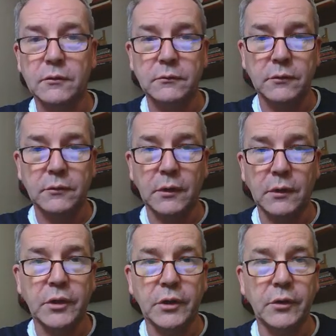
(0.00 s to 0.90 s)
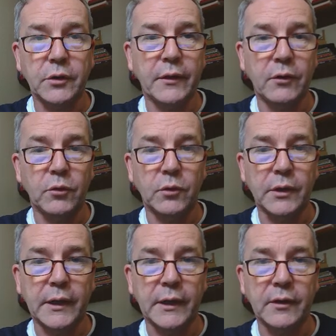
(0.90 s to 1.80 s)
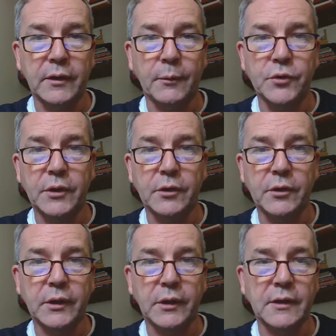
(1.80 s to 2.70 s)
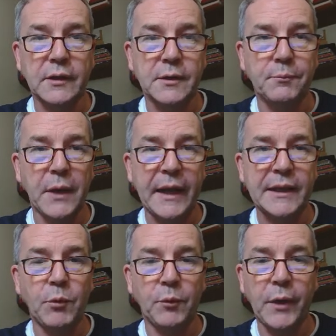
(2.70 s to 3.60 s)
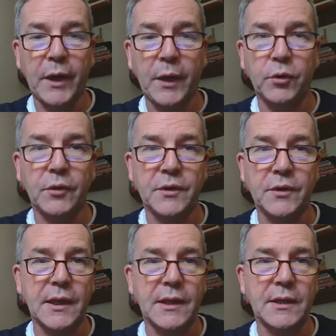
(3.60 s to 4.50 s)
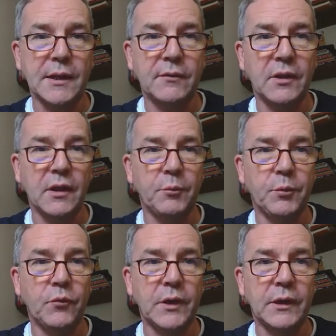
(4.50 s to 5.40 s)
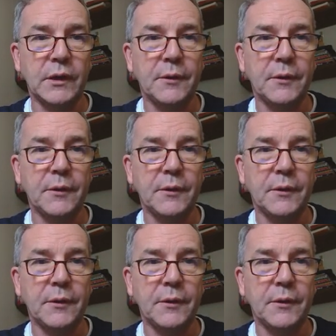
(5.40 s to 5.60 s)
I'll show you where they're all connected. And also, there's an academic paper on the stair safety that I've been reading,